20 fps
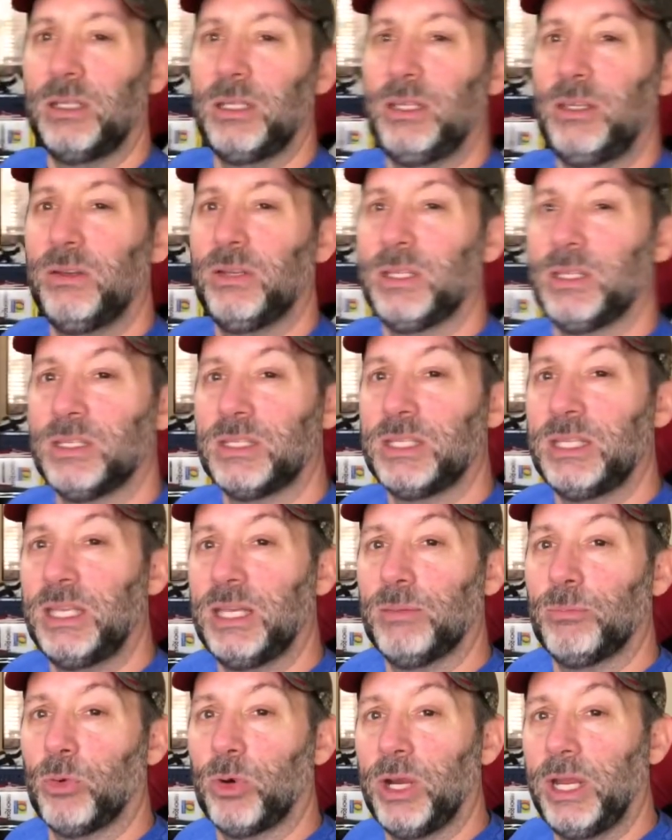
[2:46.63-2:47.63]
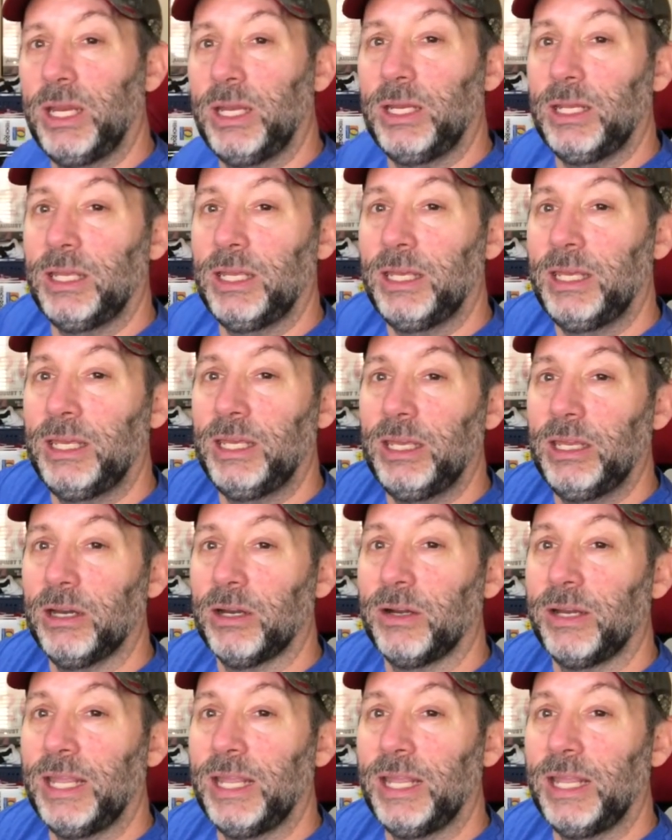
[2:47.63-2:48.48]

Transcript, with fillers: You can see them right here.